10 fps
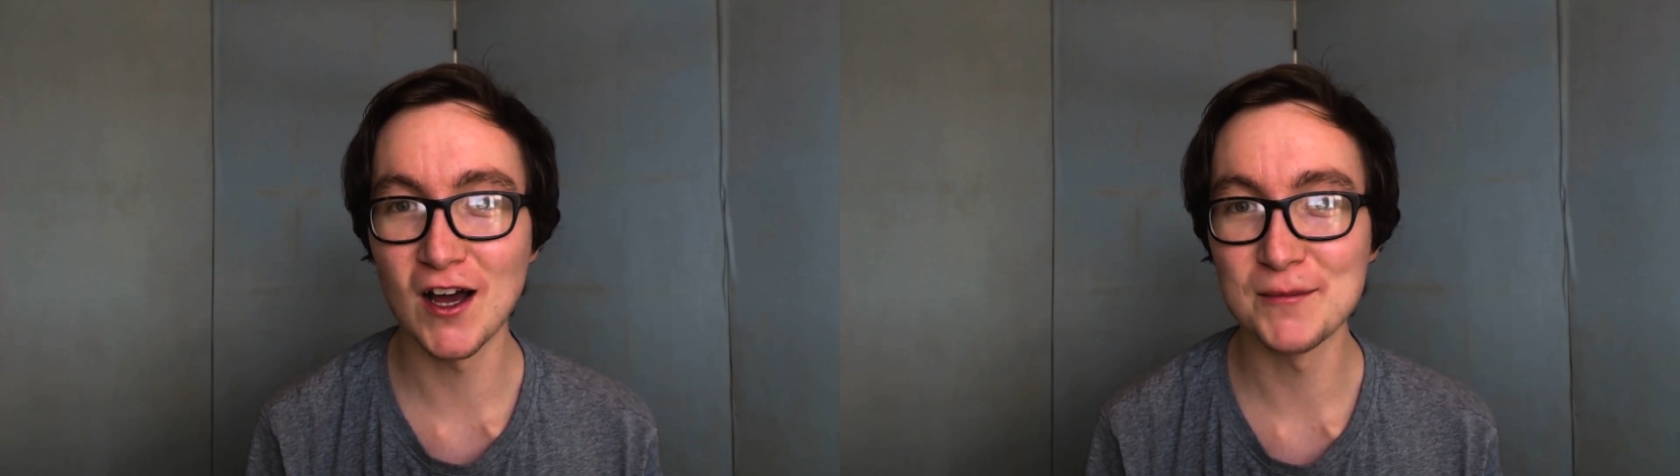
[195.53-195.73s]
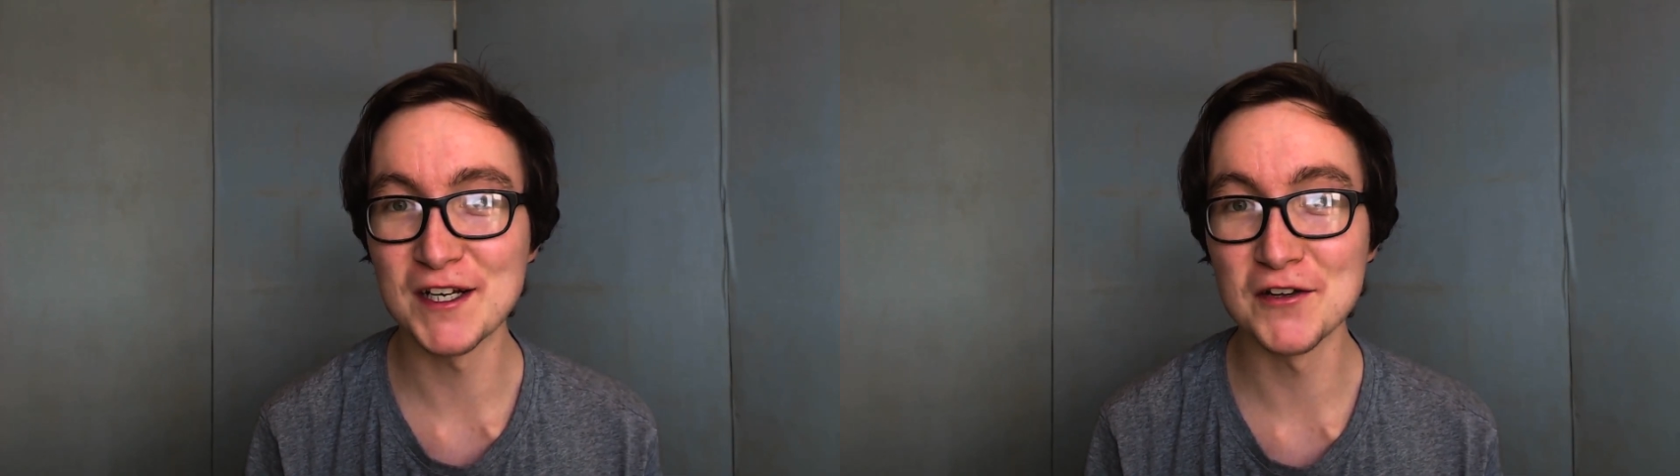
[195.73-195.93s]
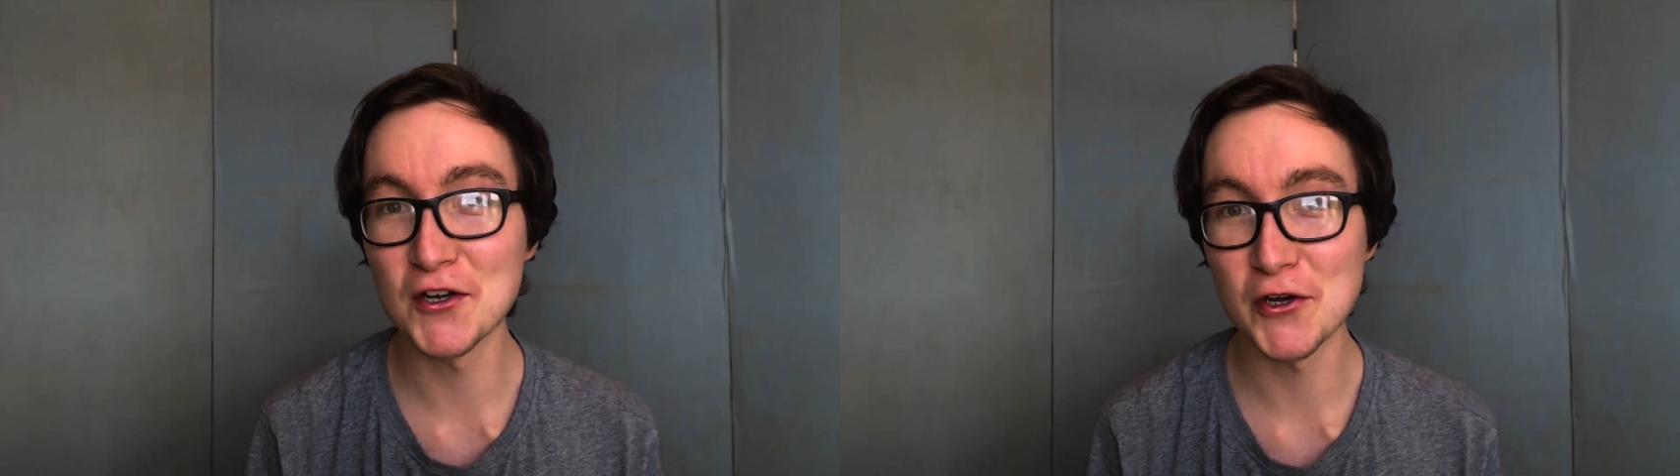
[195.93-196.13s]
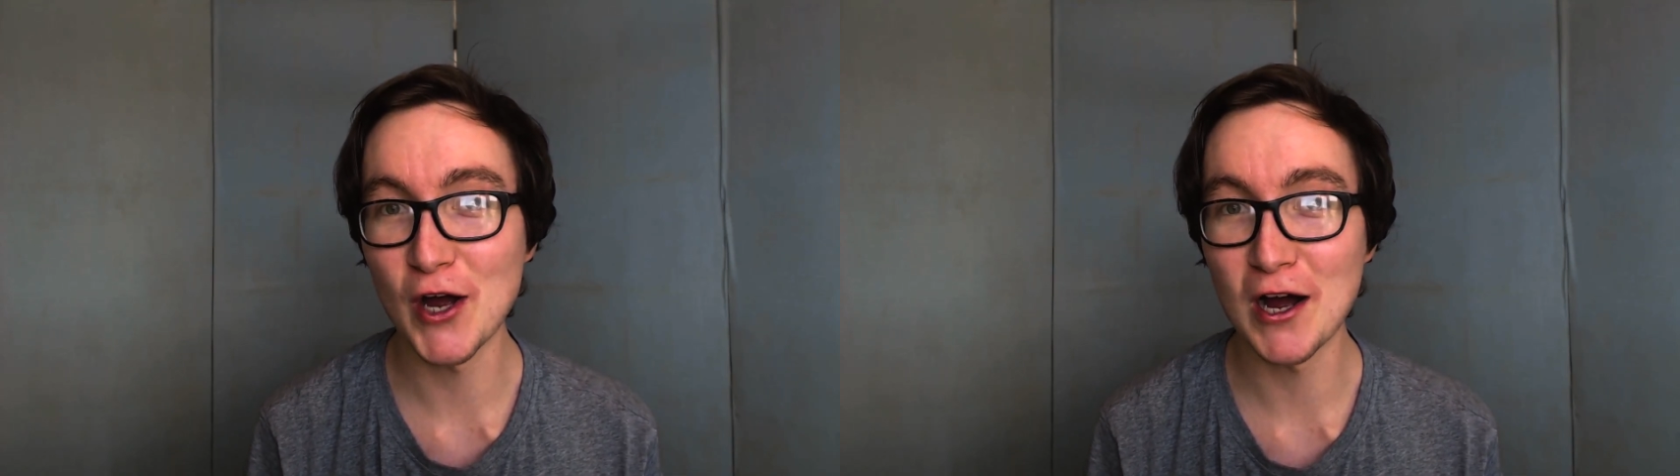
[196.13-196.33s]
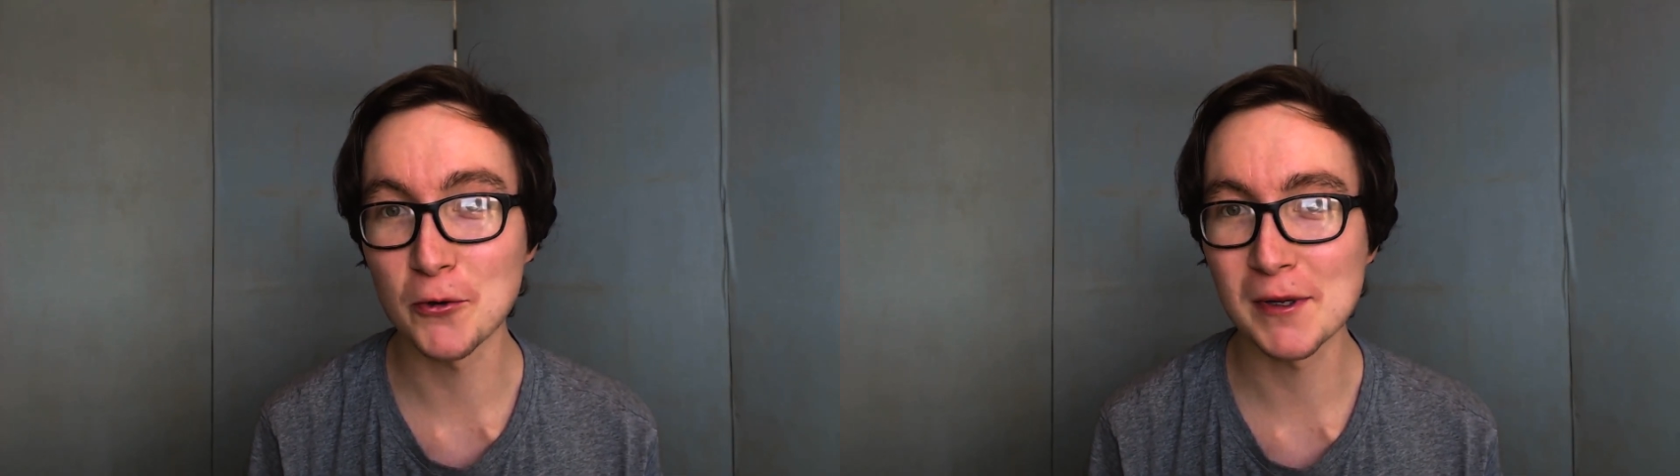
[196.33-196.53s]
I mean, I don't know
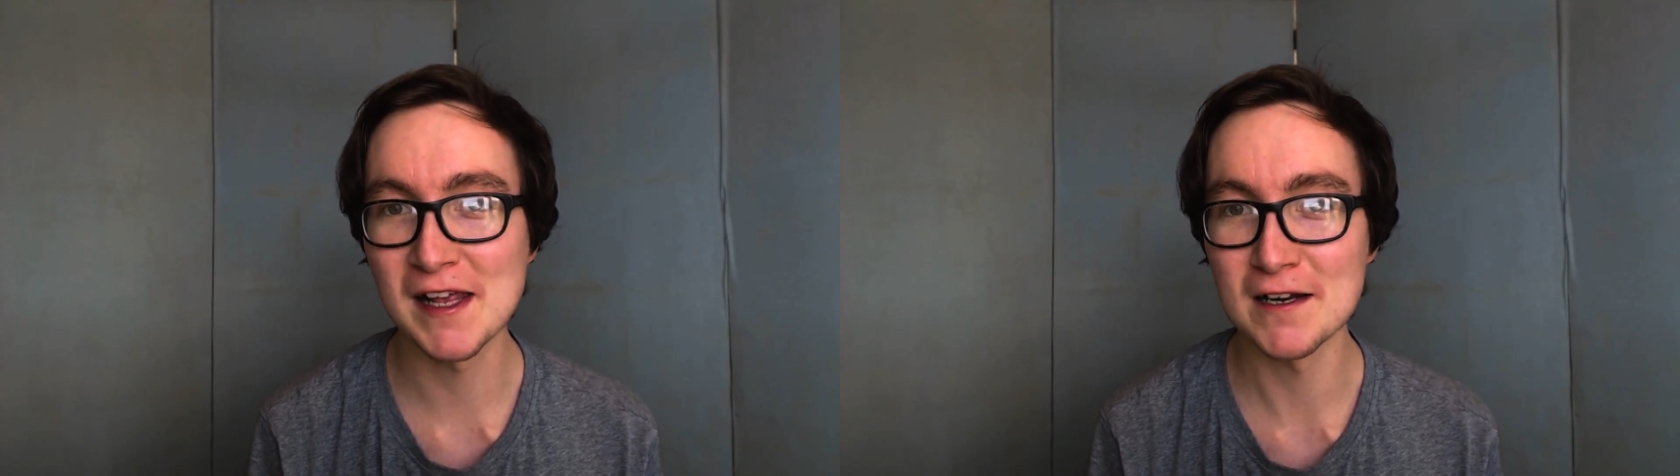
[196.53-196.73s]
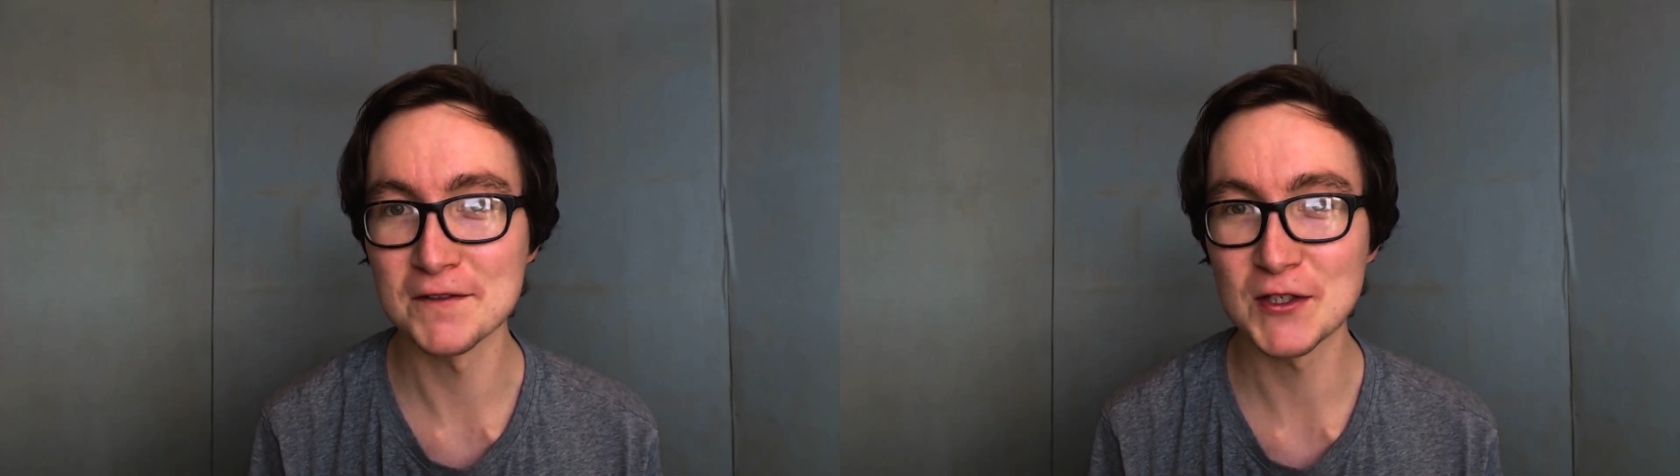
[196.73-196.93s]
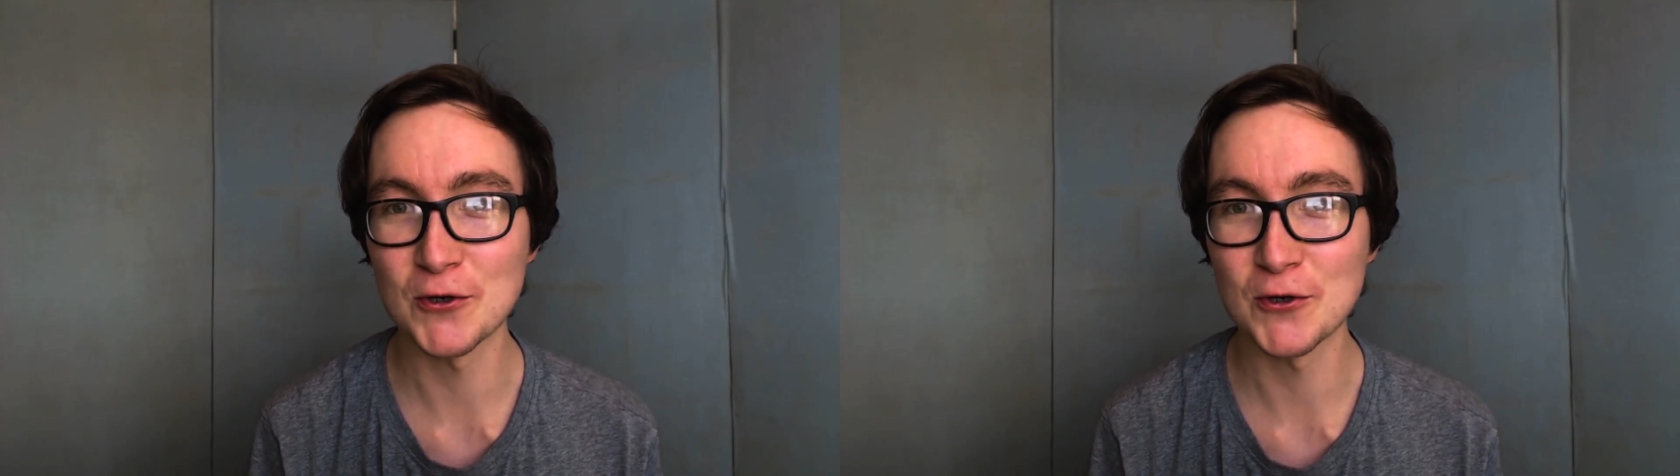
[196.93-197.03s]
how quickly elephants